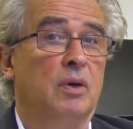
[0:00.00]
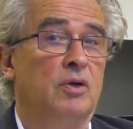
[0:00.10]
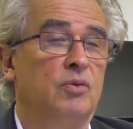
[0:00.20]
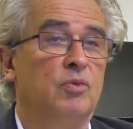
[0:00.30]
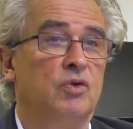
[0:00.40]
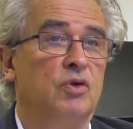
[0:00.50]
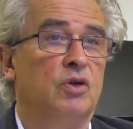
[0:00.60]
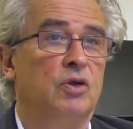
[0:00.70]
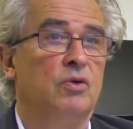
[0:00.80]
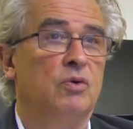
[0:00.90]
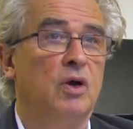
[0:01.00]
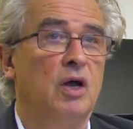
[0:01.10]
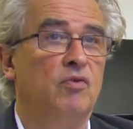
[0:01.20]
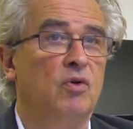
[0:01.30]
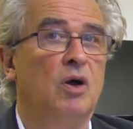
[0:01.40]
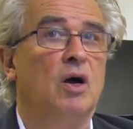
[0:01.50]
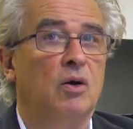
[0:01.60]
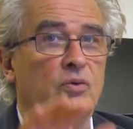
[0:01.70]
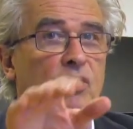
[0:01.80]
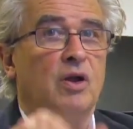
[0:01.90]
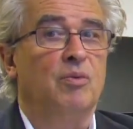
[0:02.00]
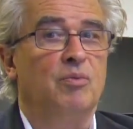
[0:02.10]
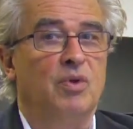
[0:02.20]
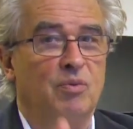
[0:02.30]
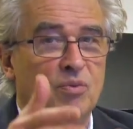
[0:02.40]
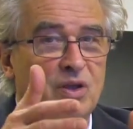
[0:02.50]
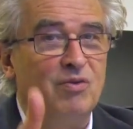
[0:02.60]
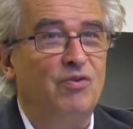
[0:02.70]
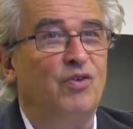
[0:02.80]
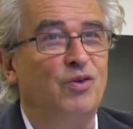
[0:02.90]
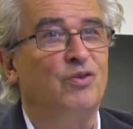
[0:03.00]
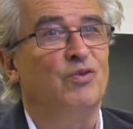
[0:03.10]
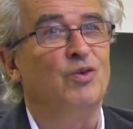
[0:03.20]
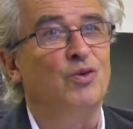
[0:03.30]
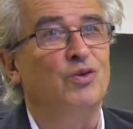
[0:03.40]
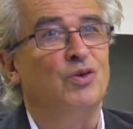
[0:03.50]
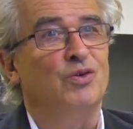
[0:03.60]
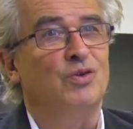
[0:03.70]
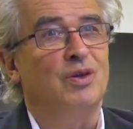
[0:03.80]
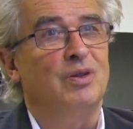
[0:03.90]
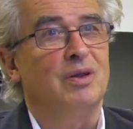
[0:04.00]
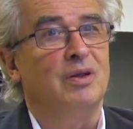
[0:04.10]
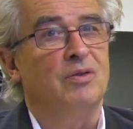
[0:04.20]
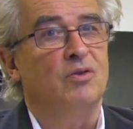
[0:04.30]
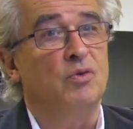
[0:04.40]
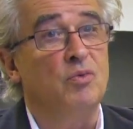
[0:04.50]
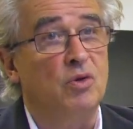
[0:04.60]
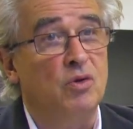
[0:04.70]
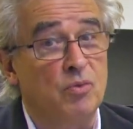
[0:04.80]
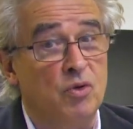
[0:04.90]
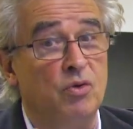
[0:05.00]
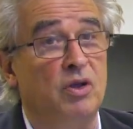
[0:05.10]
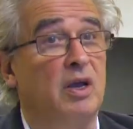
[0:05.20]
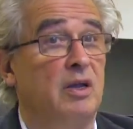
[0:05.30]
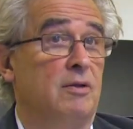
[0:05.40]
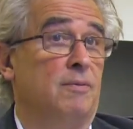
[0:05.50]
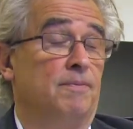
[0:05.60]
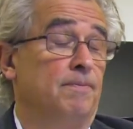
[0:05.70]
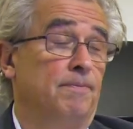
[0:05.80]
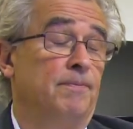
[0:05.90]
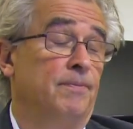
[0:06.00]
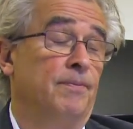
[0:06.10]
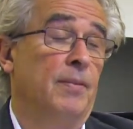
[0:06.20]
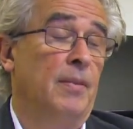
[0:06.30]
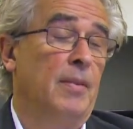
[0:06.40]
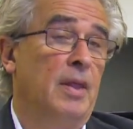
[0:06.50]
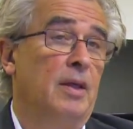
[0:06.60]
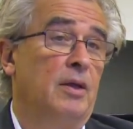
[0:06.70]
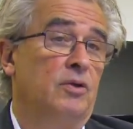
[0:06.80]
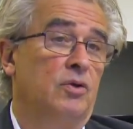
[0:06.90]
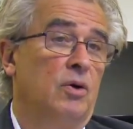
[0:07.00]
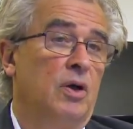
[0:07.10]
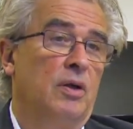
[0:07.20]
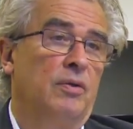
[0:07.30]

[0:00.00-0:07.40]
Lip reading: As a musician, you have to go out there and be in front of an audience and to communicate. Mm. So,